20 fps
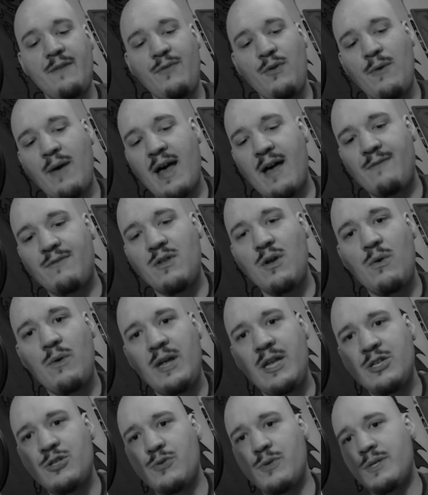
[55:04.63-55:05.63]
if you have no
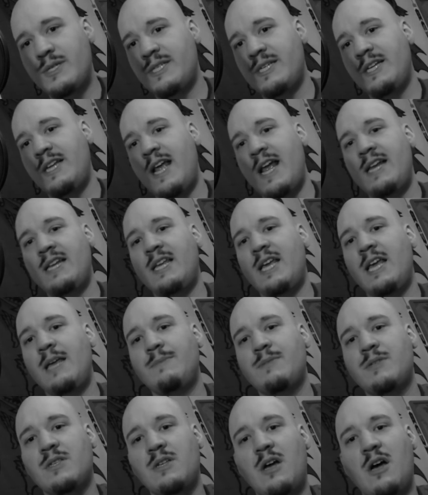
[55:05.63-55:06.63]
interest in
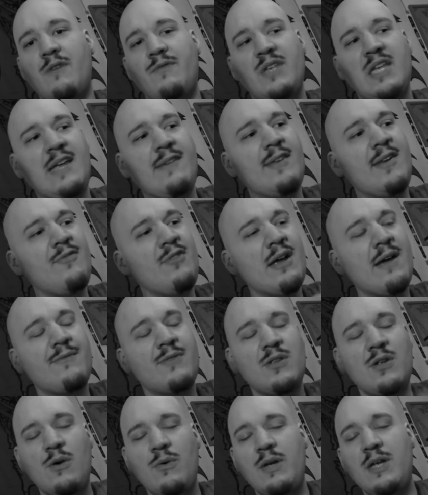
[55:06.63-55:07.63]
endgame stuff, even if you have
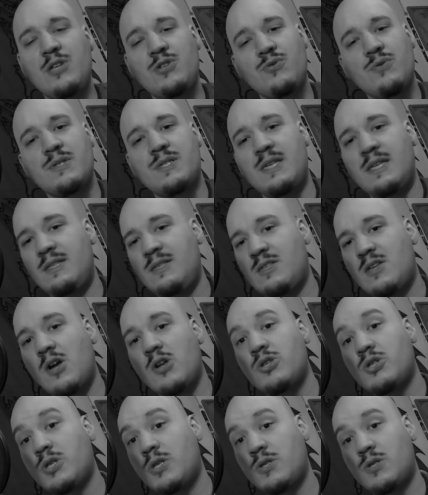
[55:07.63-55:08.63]
no interest in
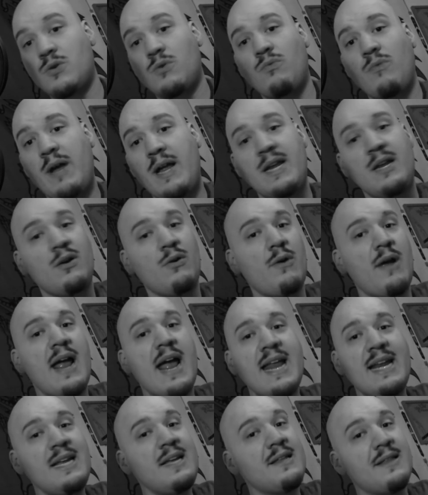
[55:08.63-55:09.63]
dungeons or raiding or
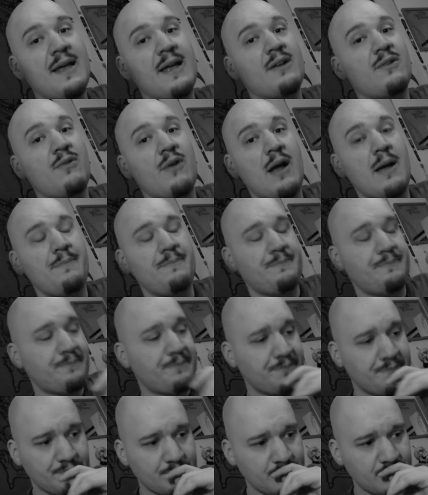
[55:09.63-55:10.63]
any of that crap,
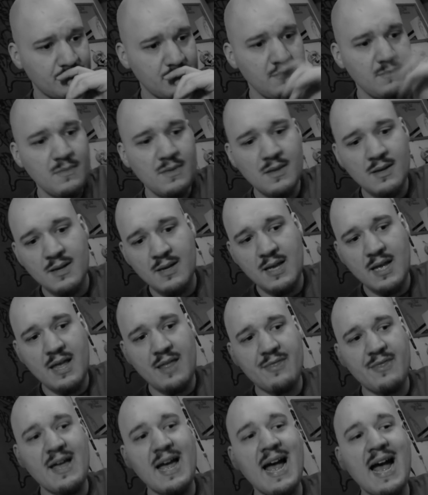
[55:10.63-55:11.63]

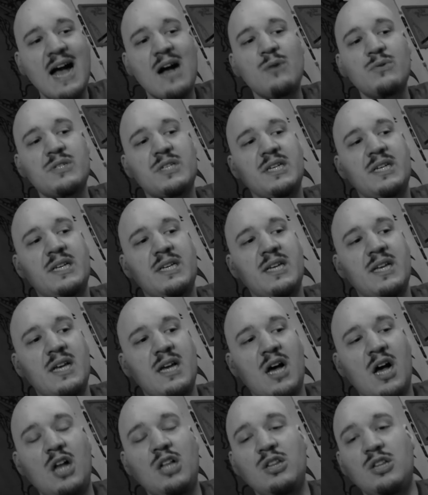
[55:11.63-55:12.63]
the housing
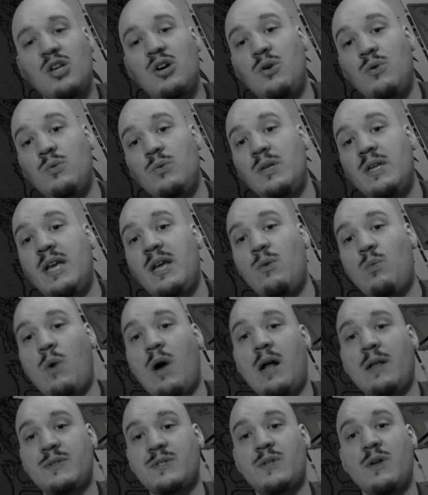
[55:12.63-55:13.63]
alone in
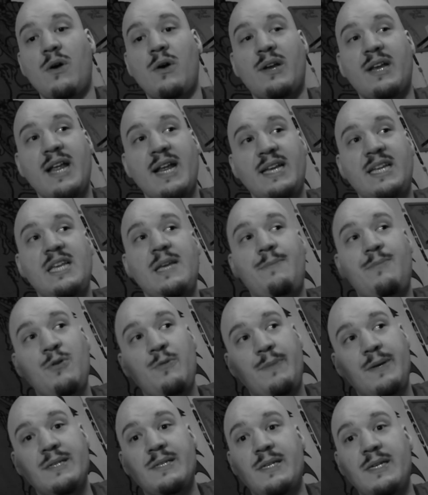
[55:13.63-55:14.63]
WildStar can keep you
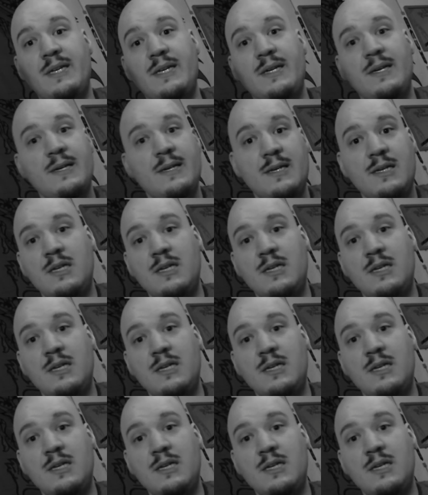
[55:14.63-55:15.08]
busy